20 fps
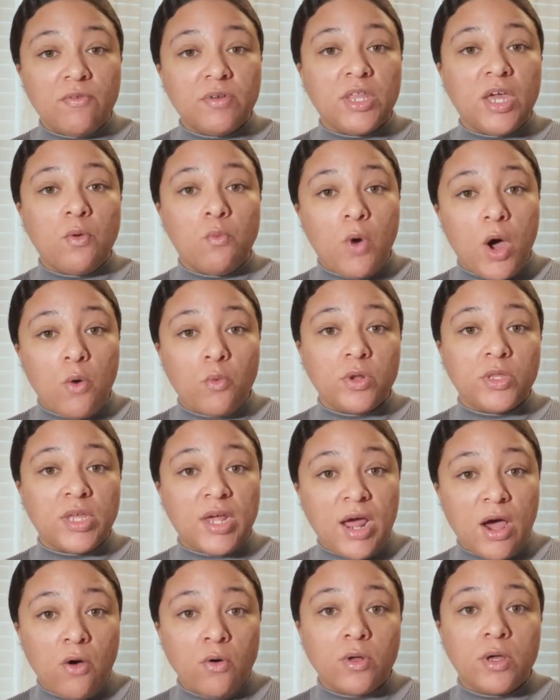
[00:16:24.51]
they want
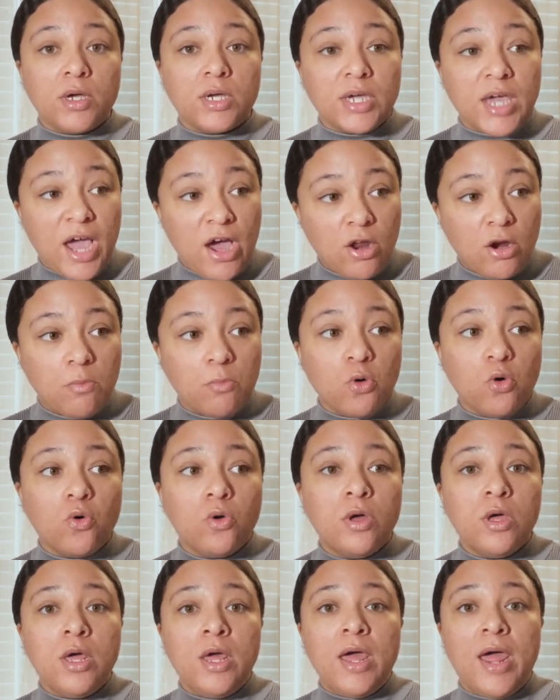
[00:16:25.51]
without
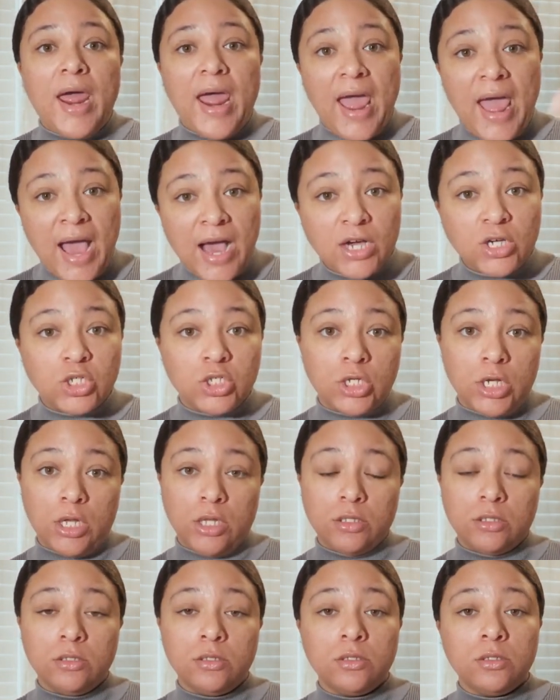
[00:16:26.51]
accountable
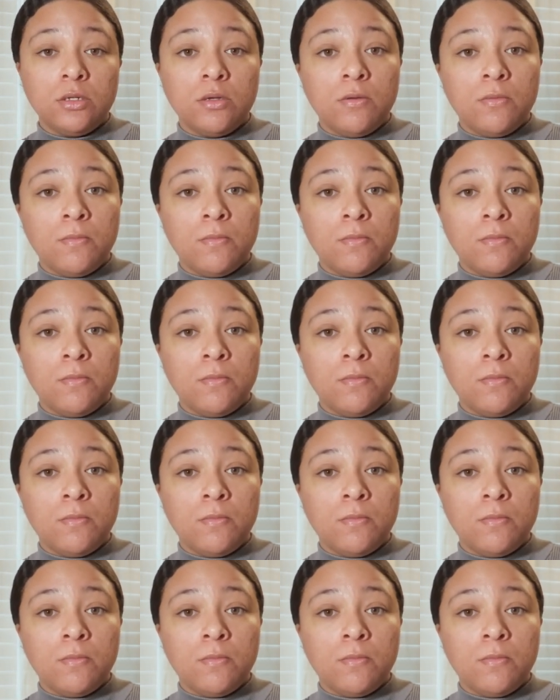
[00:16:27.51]
actions.